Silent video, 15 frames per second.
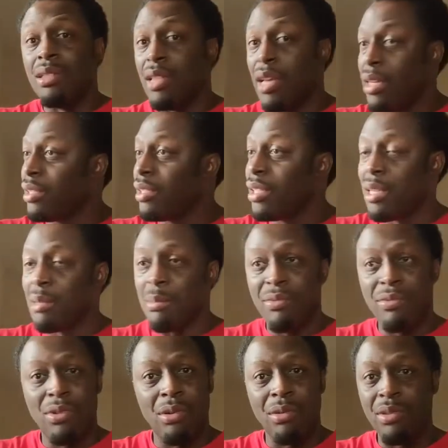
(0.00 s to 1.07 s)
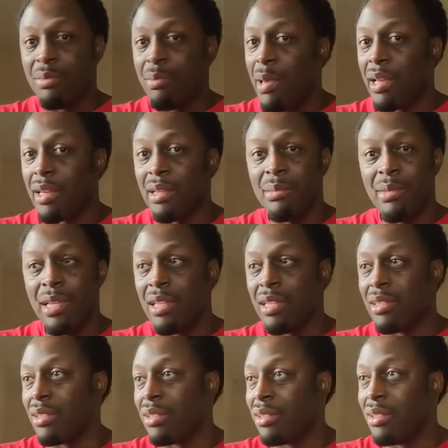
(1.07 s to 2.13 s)
Nothing comes before respect, I'm
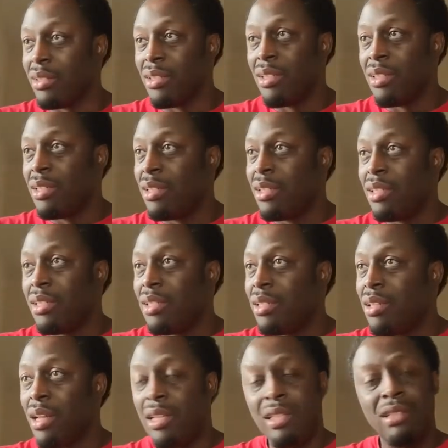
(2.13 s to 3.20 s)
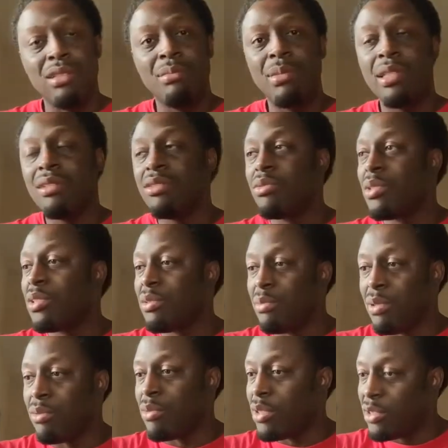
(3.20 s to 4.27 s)
telling you. A little bit of res
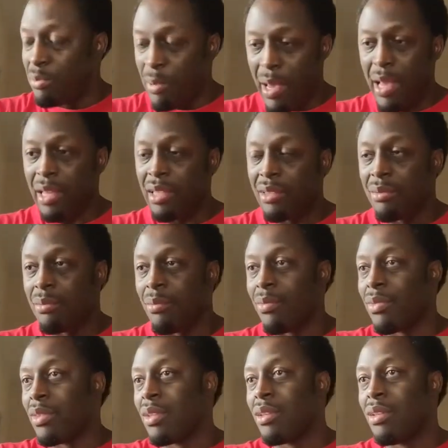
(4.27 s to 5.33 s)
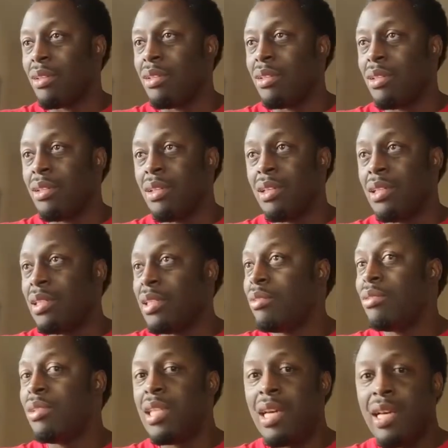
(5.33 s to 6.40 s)
respect,
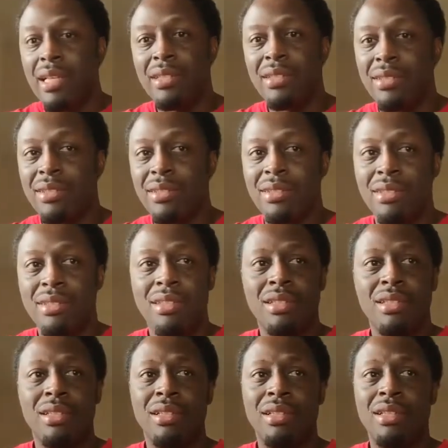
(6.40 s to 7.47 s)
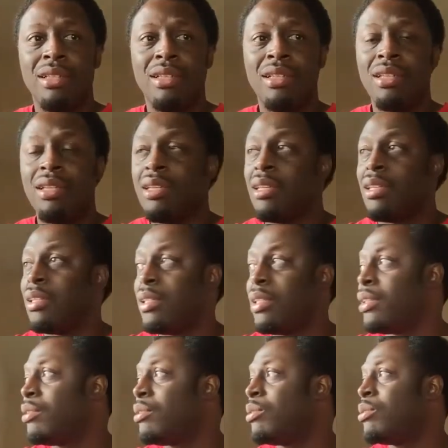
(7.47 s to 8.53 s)
little lust,
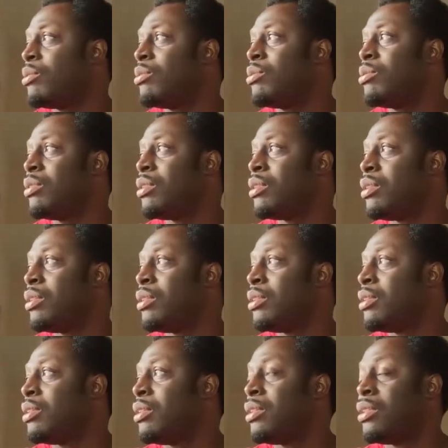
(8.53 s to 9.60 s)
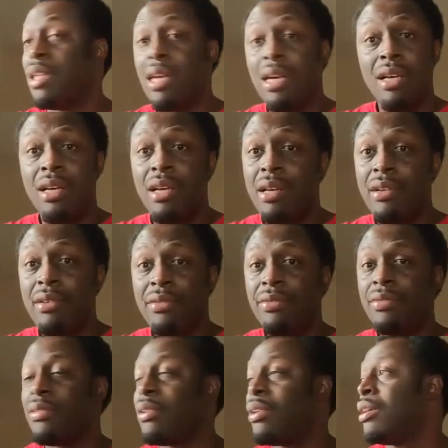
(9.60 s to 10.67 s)
little
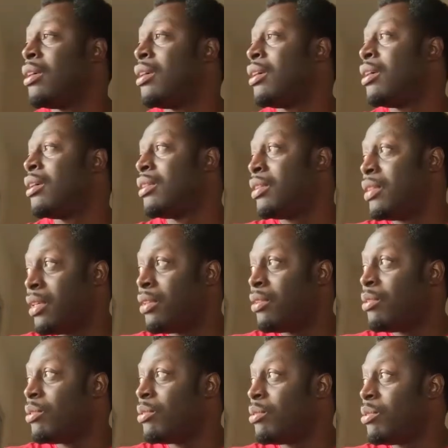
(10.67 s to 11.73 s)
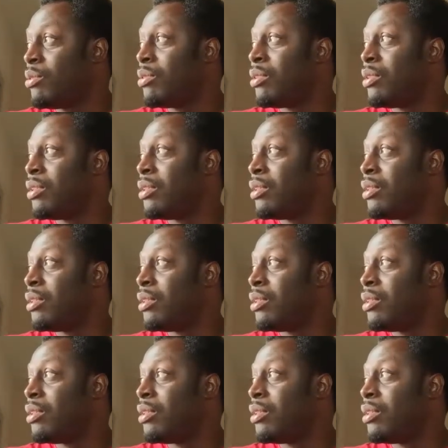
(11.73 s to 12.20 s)
love, little